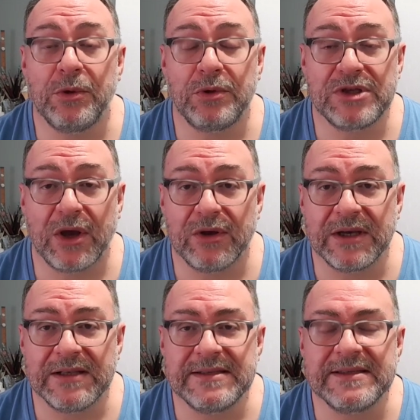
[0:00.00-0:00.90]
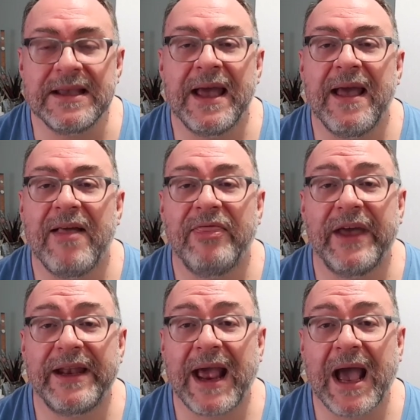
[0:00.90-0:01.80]
your tokens.
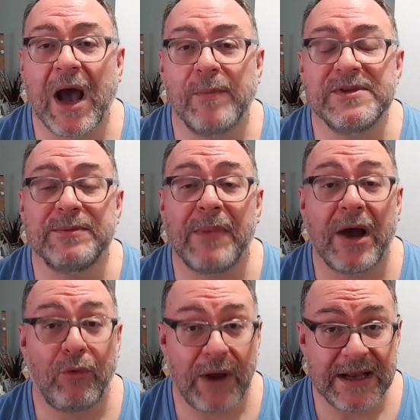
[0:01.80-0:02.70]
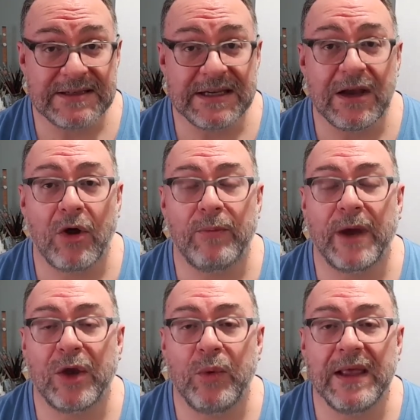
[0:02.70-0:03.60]
That helps my rating on
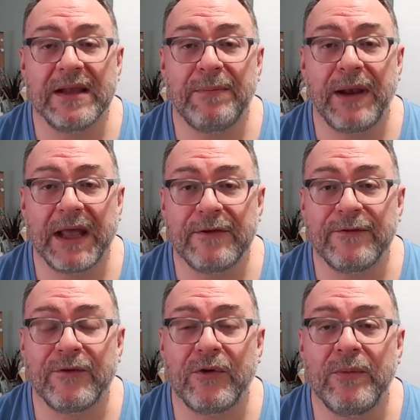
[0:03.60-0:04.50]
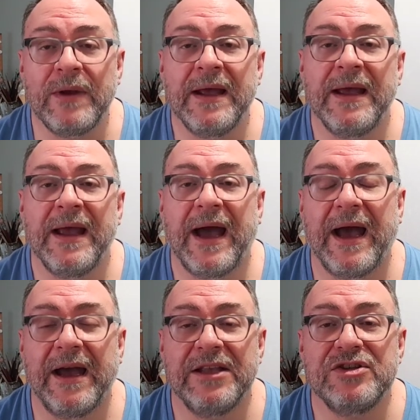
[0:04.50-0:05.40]
my Quicket platform.
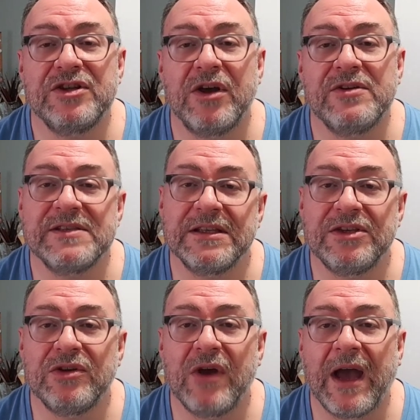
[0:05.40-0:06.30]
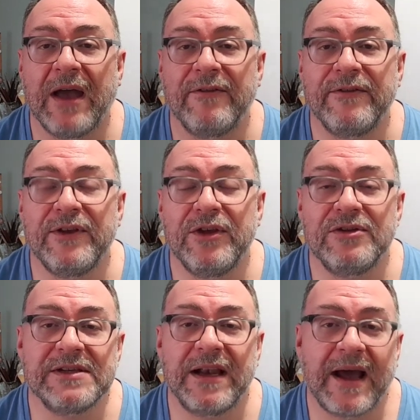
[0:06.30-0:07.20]
It shows that you have
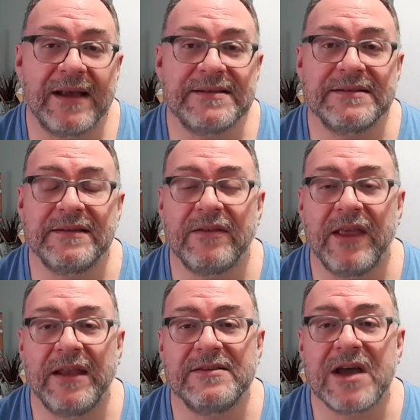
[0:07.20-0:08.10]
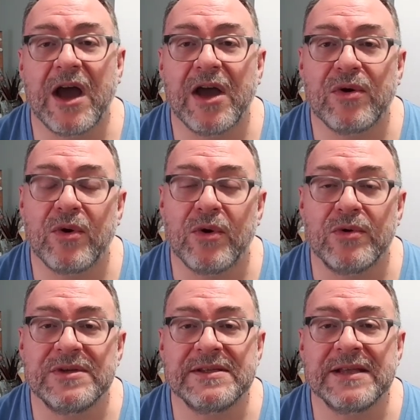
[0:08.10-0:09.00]
utilized the entire
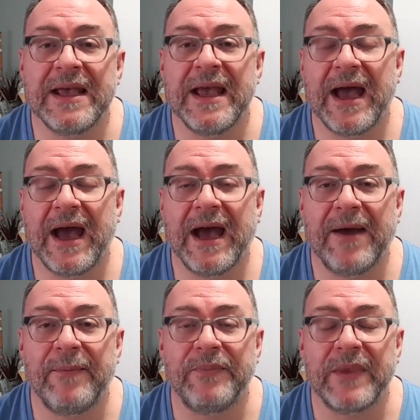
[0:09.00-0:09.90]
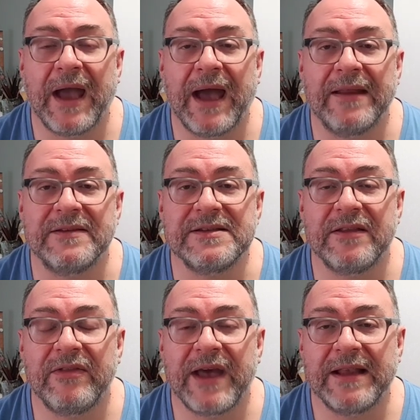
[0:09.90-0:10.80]
course, and
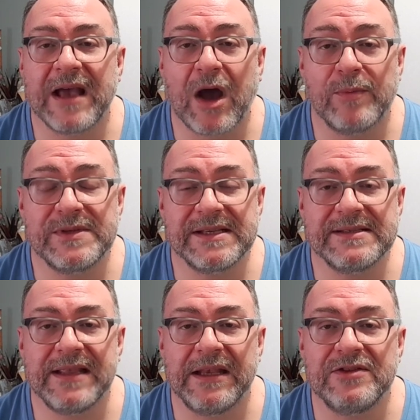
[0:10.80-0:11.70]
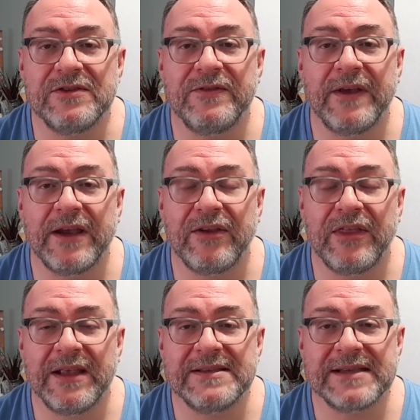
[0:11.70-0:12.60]
that helps us then to figure
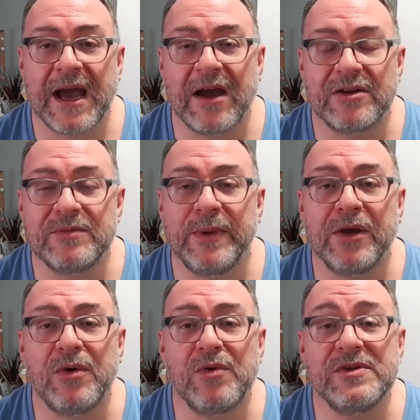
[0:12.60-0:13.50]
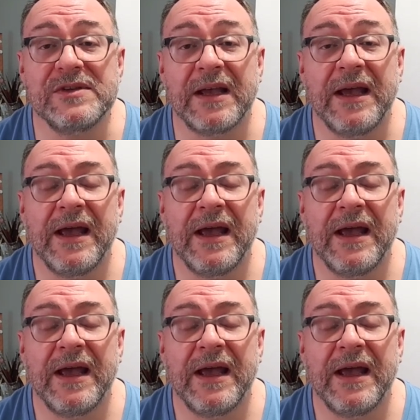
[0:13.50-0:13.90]
things out, because